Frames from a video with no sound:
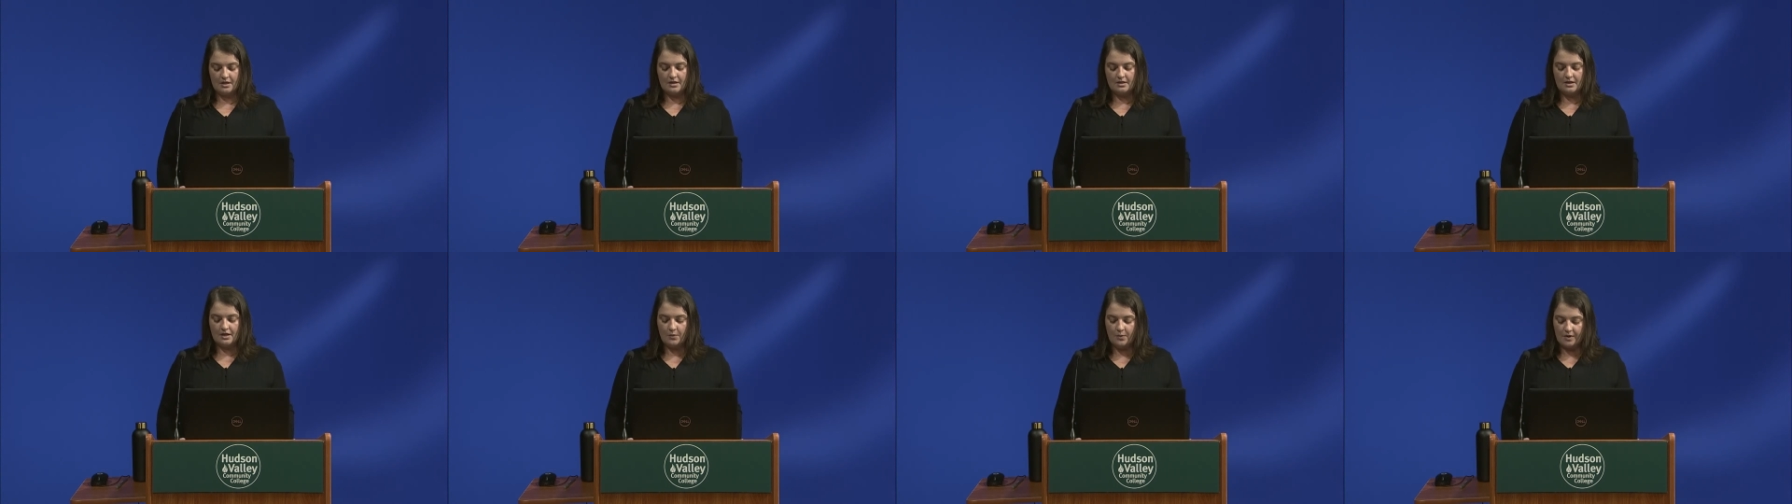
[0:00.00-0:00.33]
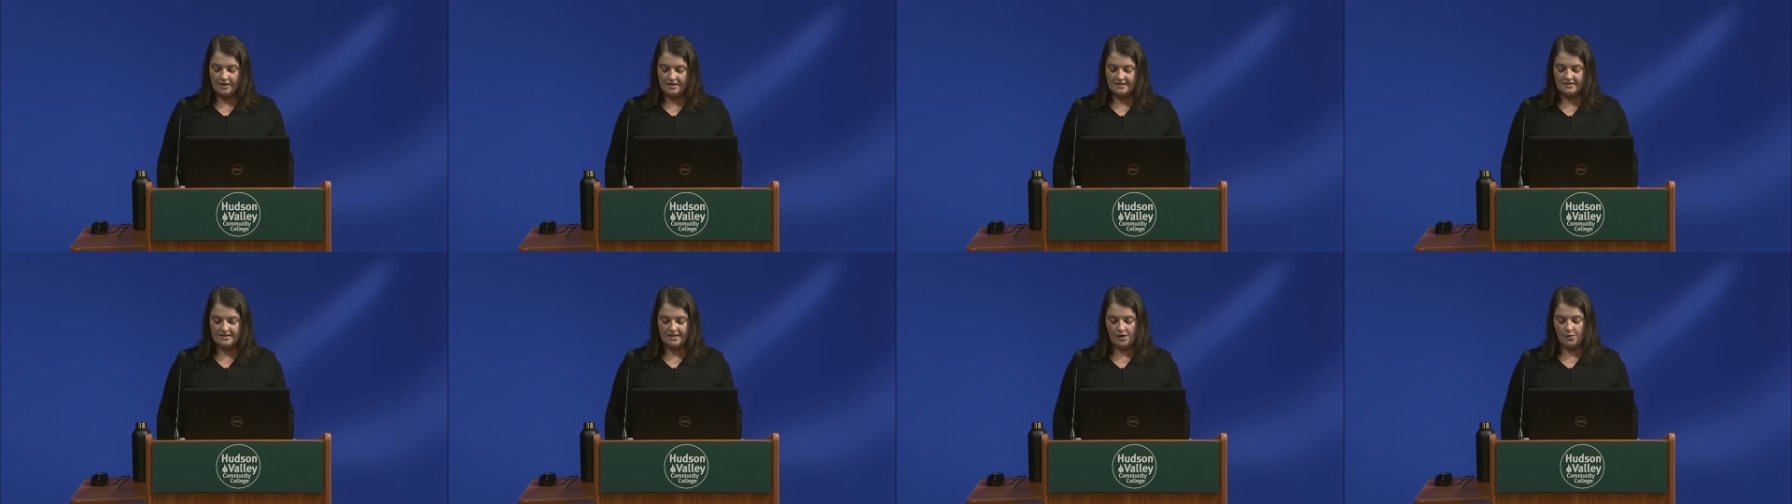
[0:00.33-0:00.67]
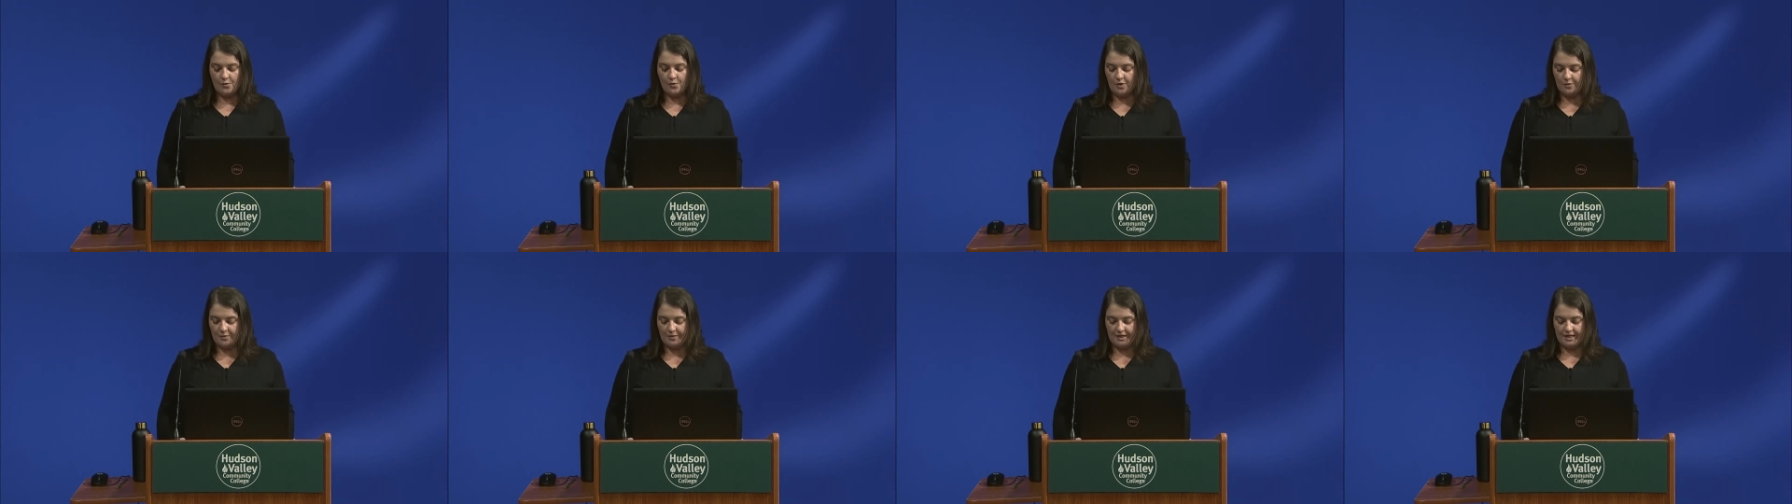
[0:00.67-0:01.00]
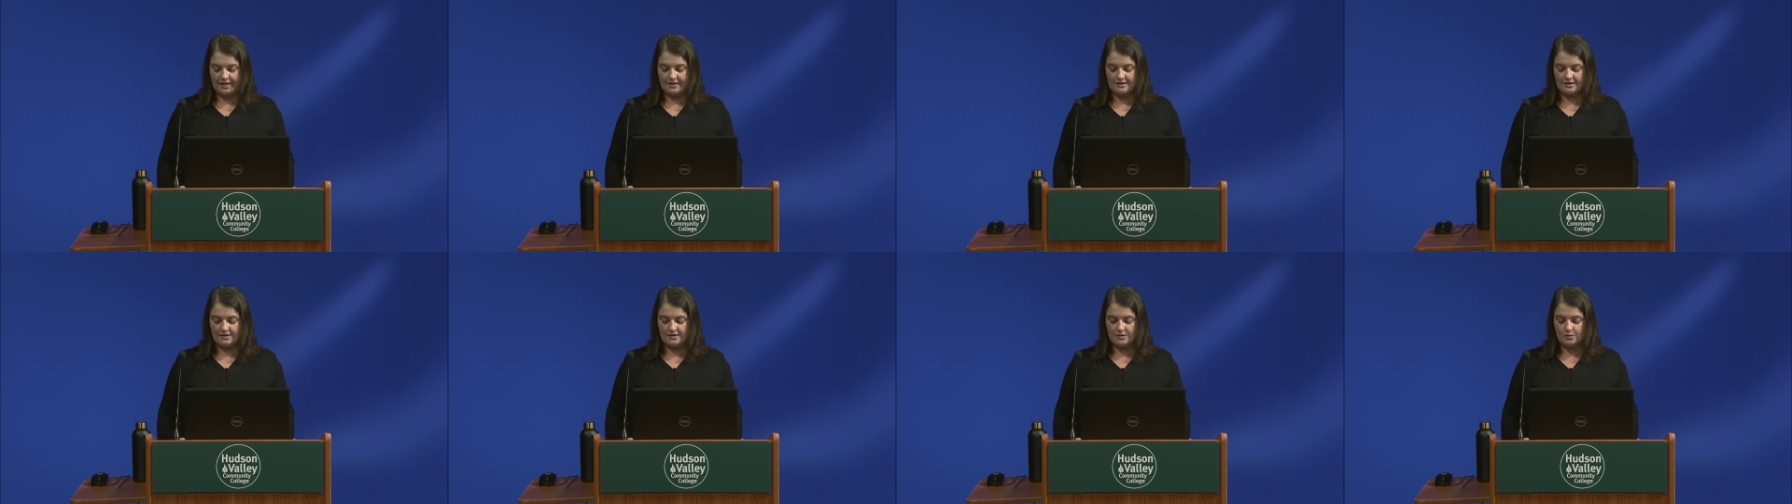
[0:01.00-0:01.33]
They want to stay in one
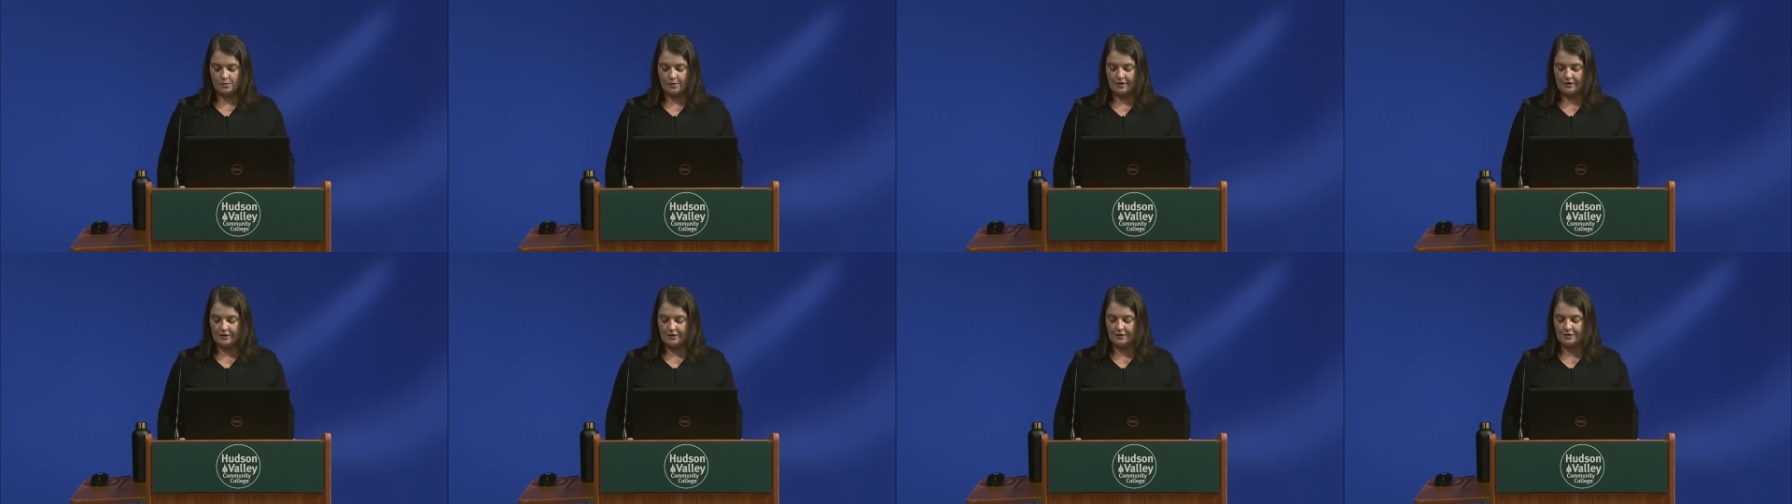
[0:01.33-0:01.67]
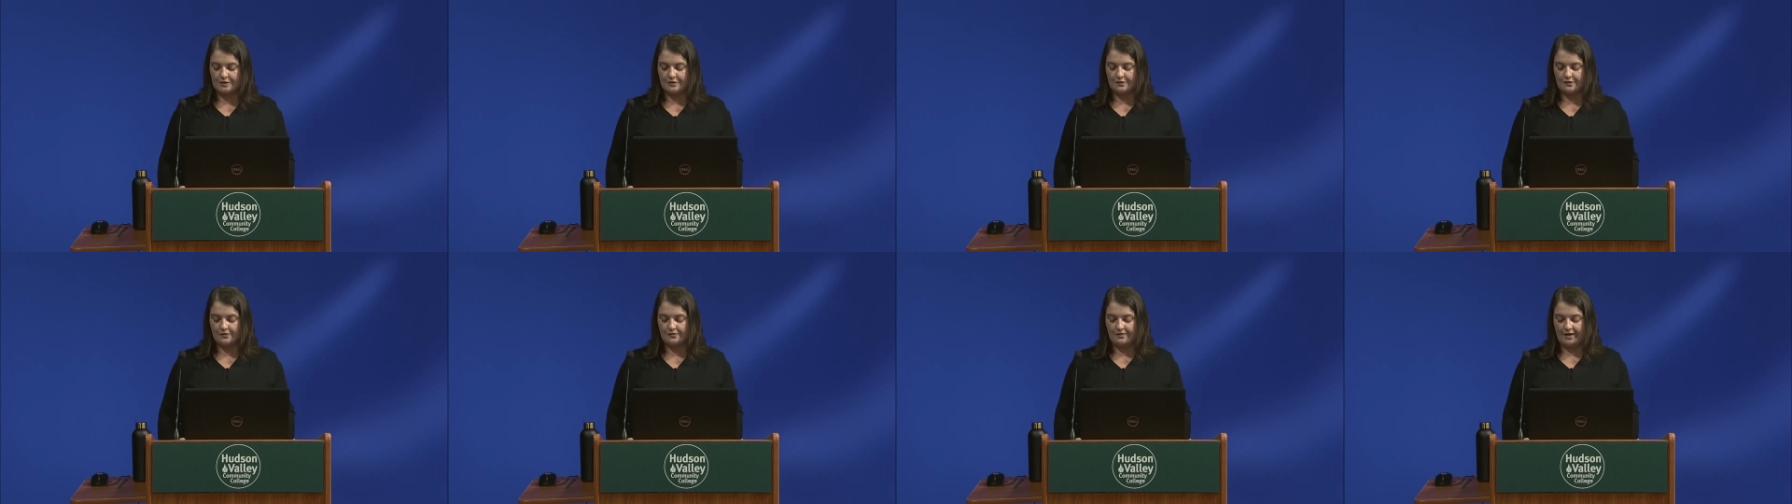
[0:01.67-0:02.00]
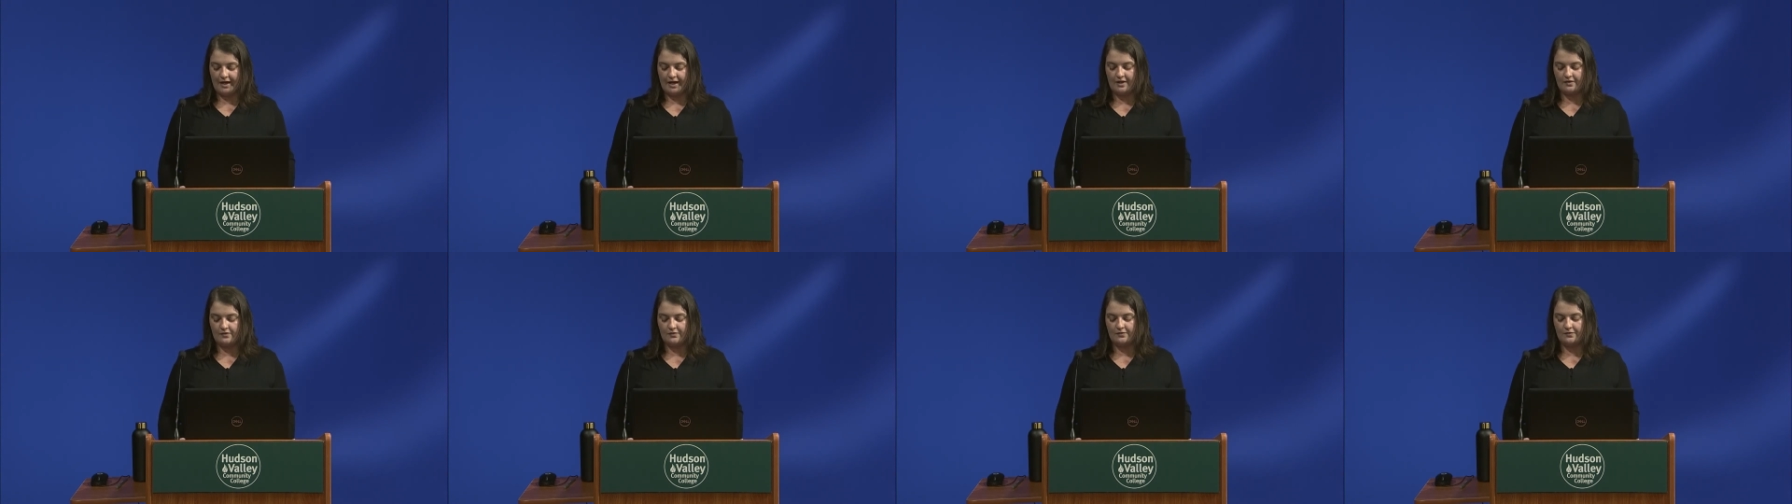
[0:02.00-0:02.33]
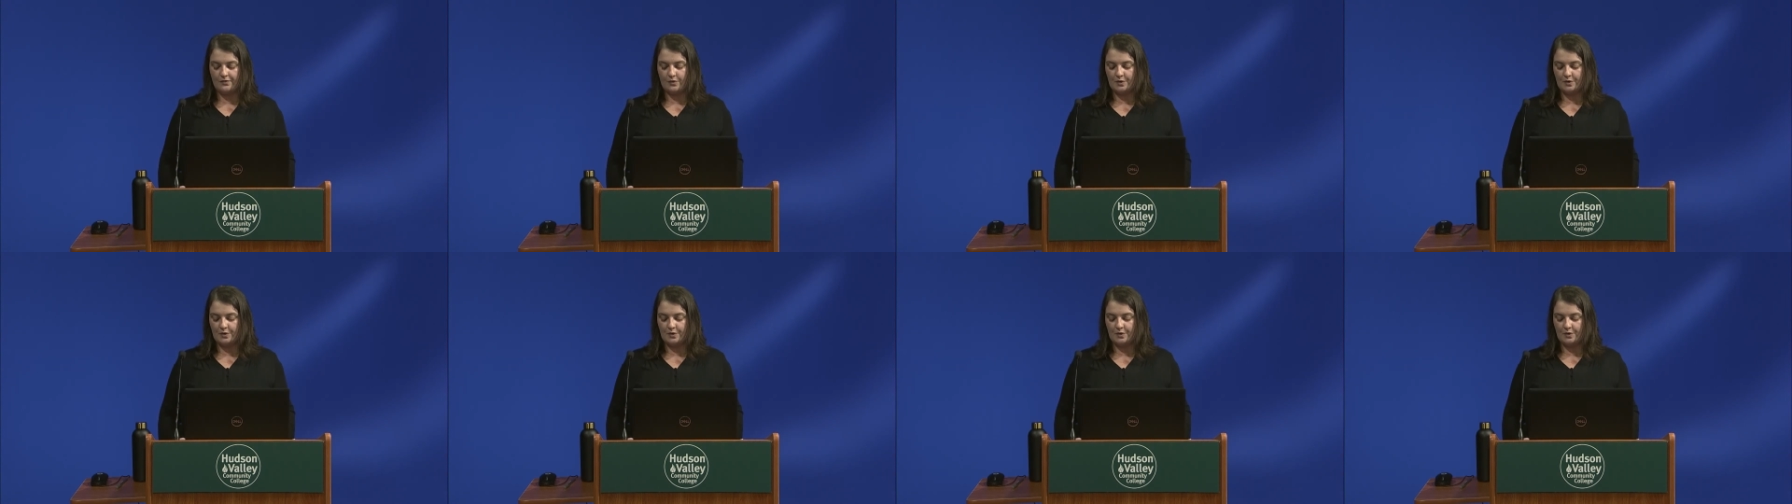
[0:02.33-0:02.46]
place, whether it's for five